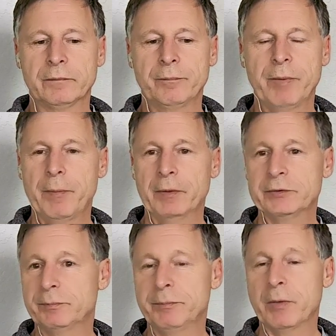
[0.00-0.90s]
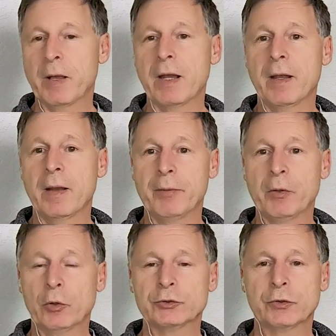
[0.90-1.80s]
and
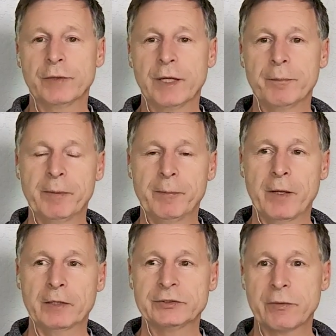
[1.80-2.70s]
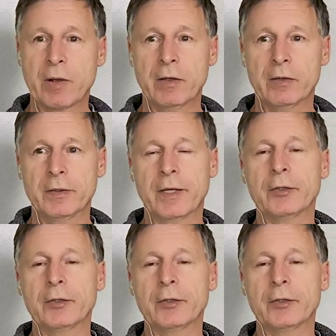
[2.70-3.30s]
because of that, people are struggling, and